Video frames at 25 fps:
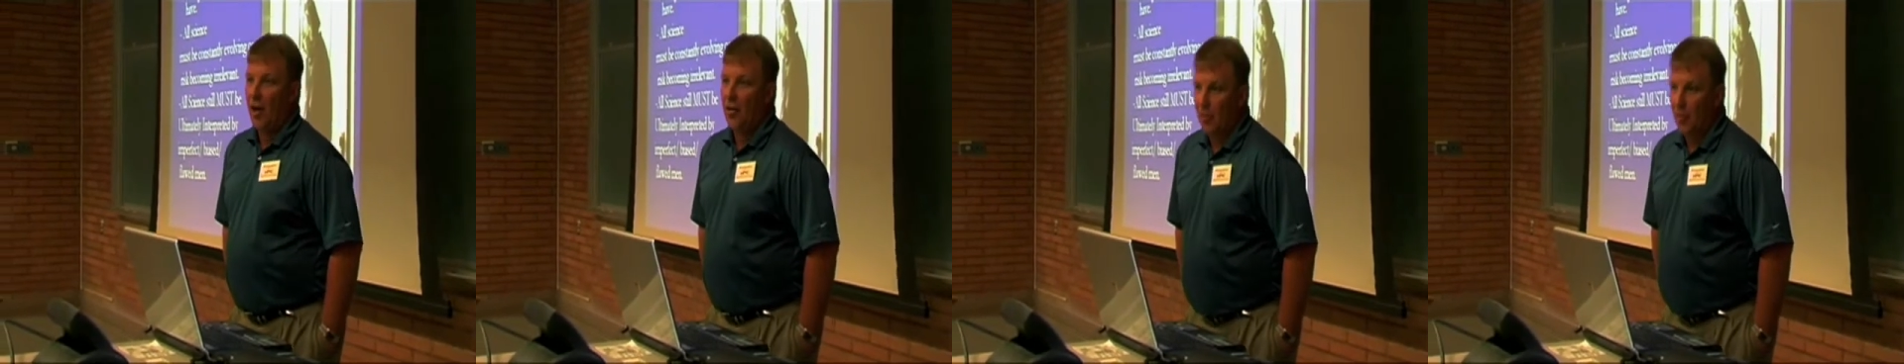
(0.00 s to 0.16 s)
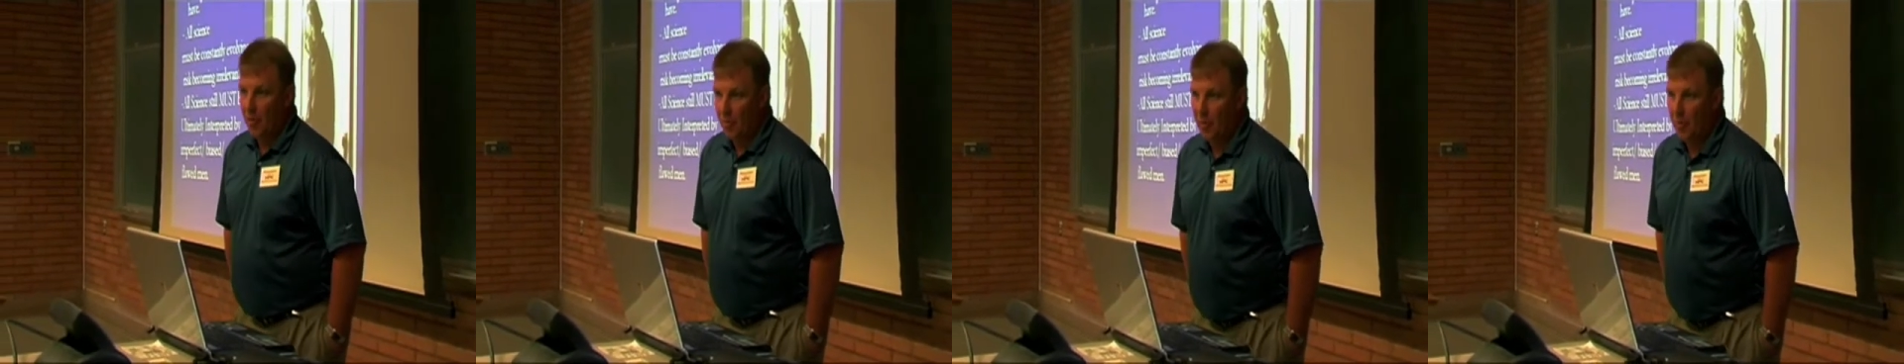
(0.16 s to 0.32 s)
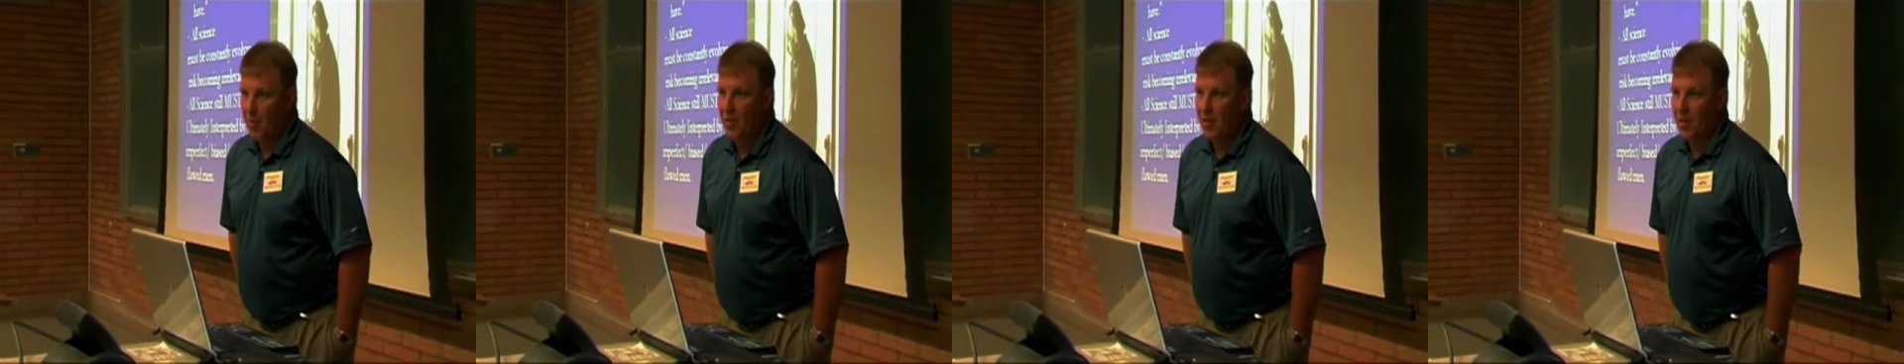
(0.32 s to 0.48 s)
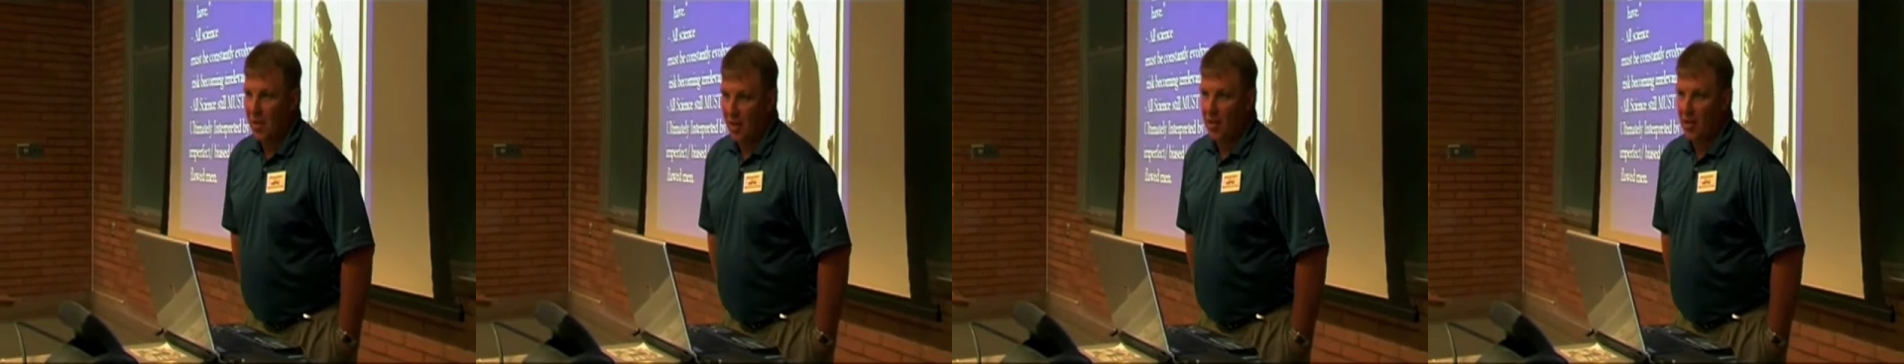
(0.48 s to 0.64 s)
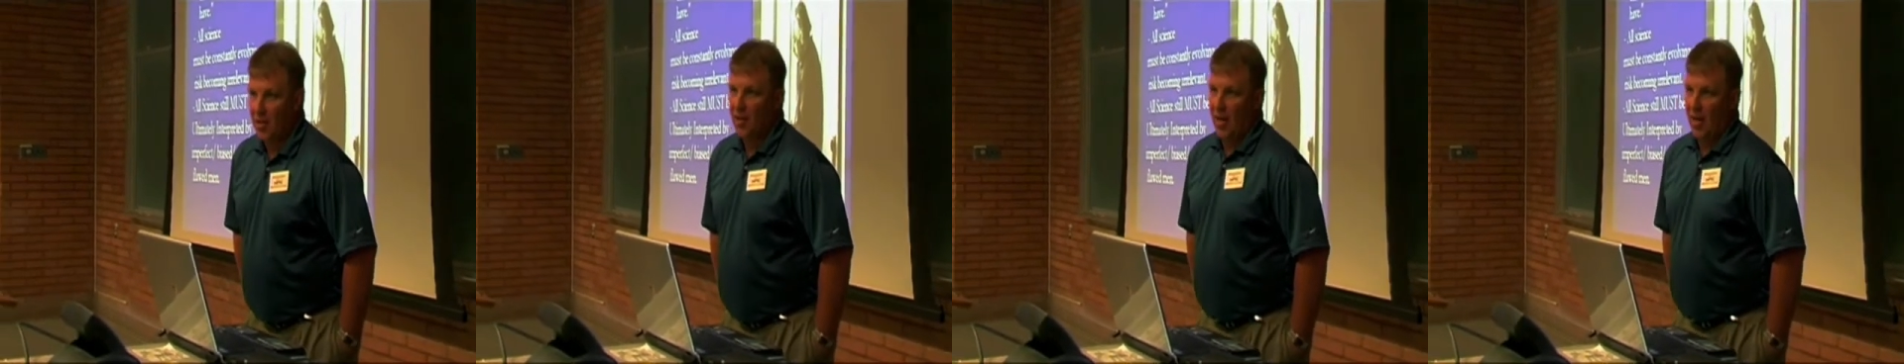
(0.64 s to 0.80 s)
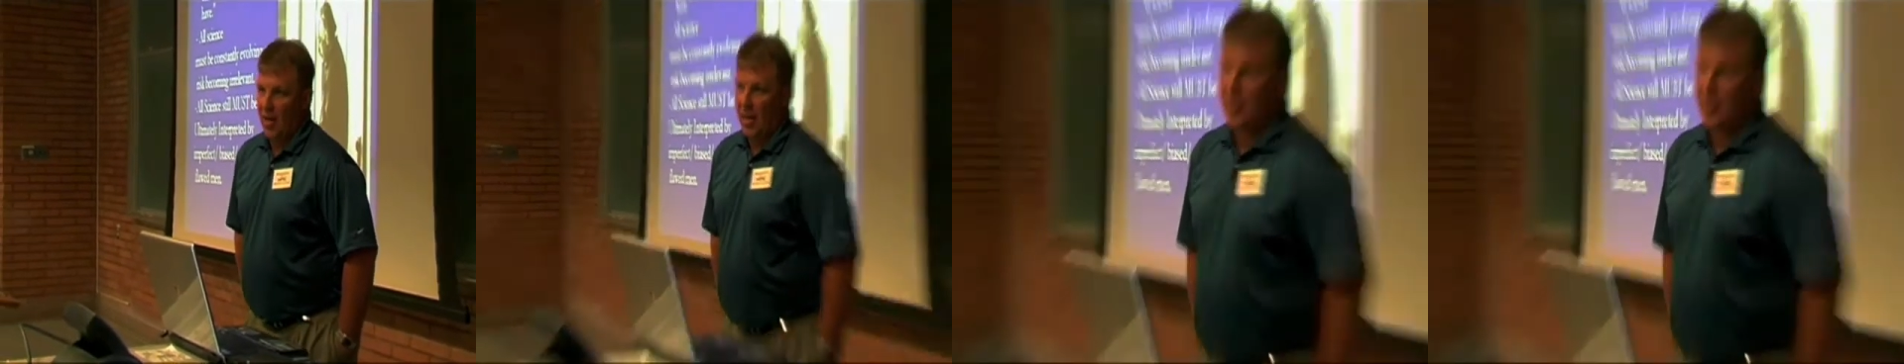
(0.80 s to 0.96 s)

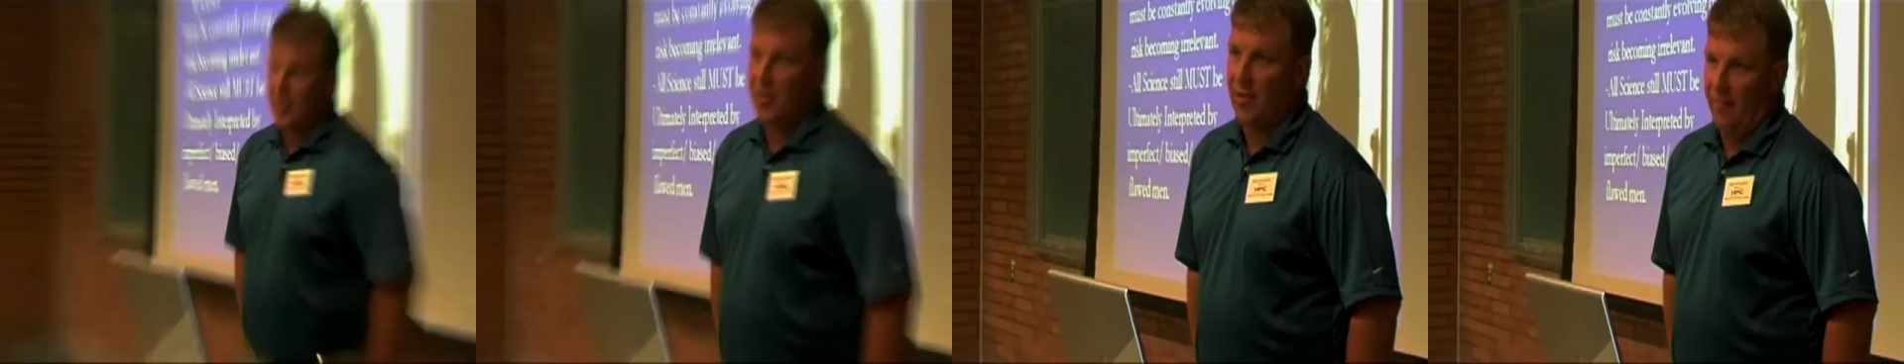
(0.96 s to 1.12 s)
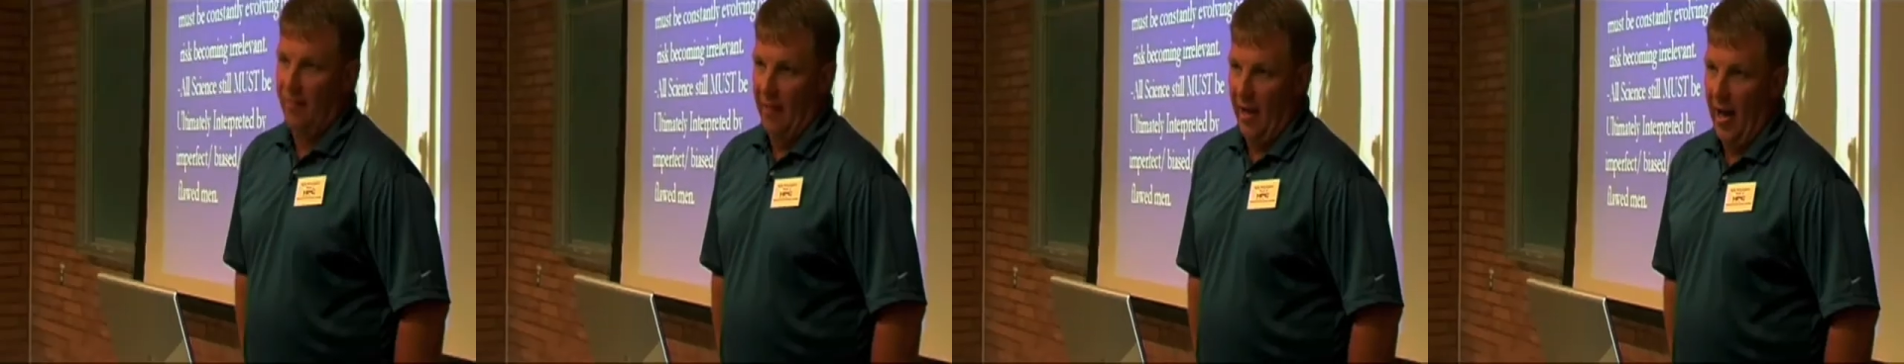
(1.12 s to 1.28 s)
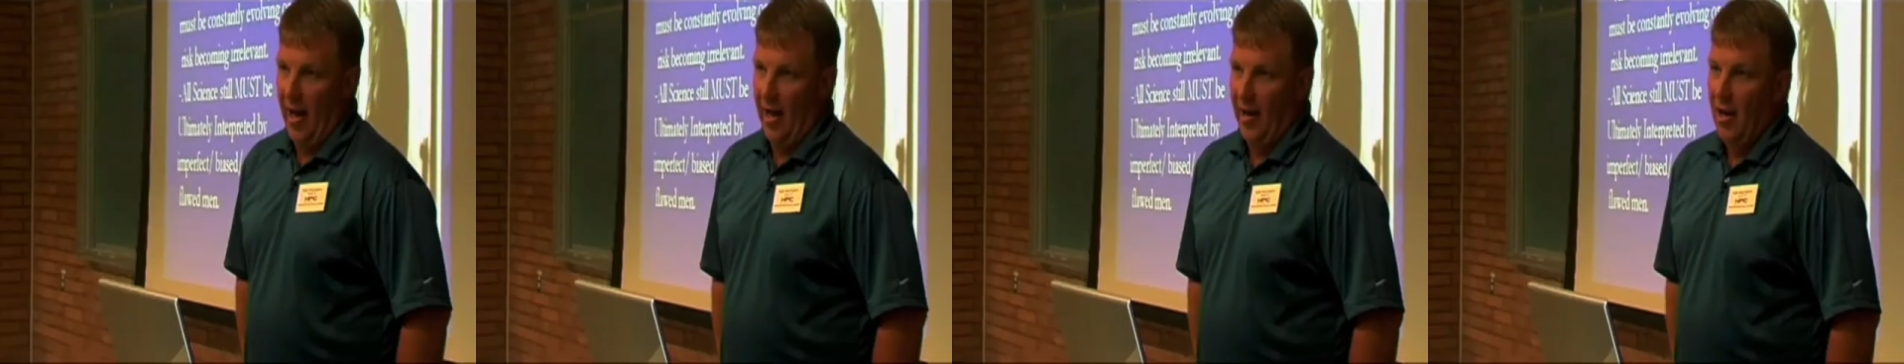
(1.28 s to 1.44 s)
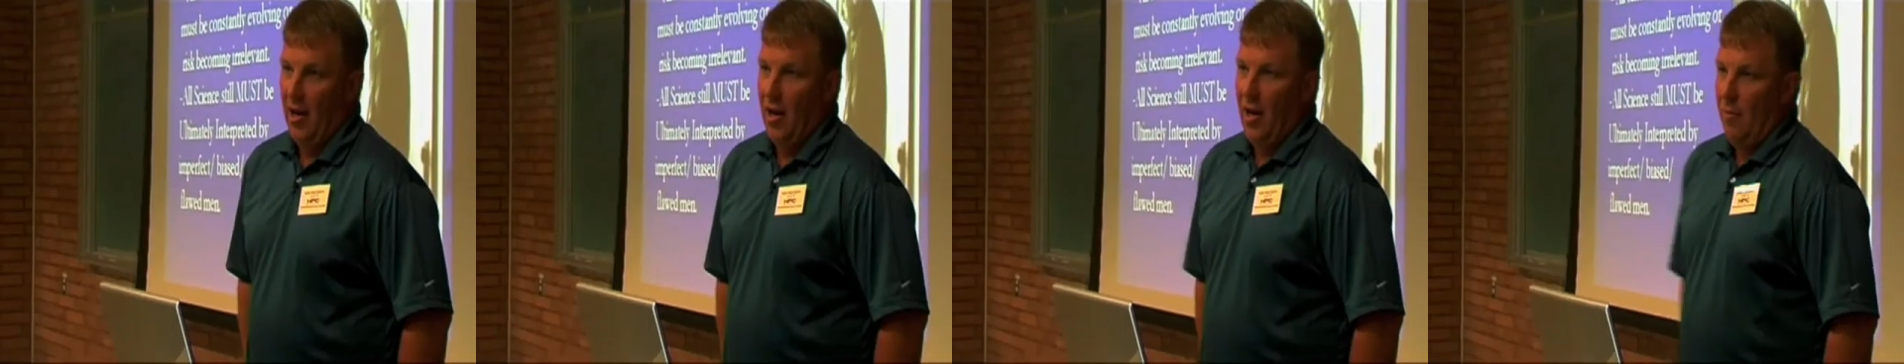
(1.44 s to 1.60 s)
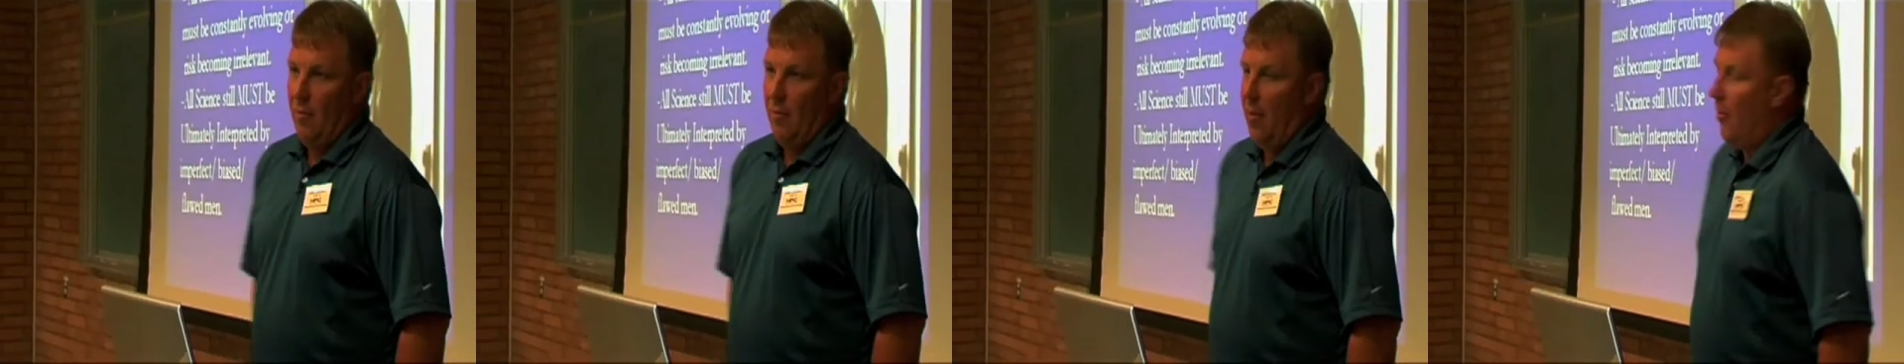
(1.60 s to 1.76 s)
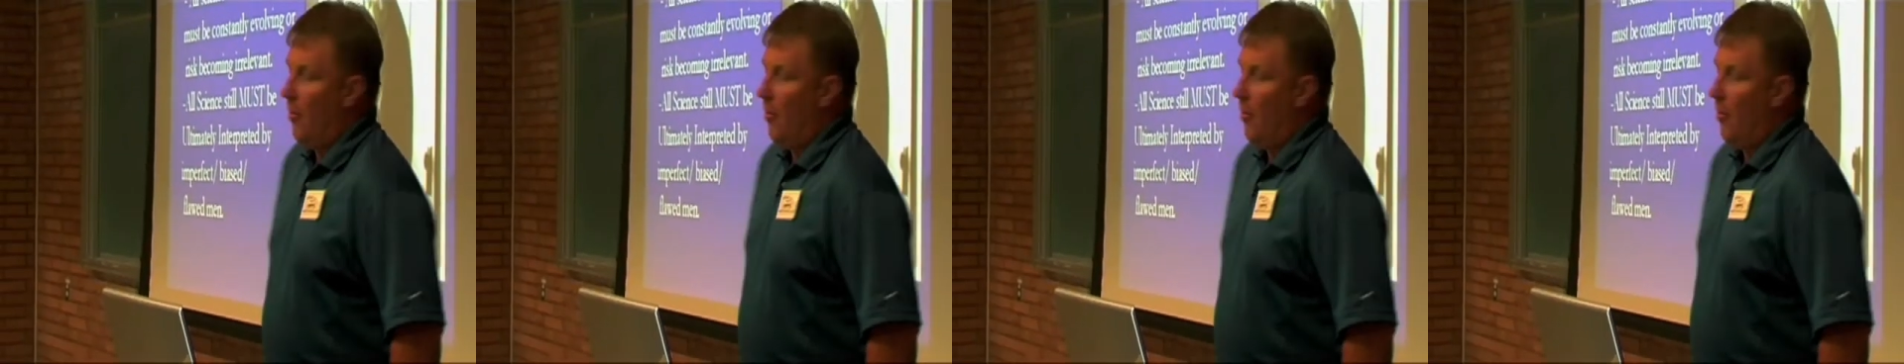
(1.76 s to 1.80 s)
100% chance of that.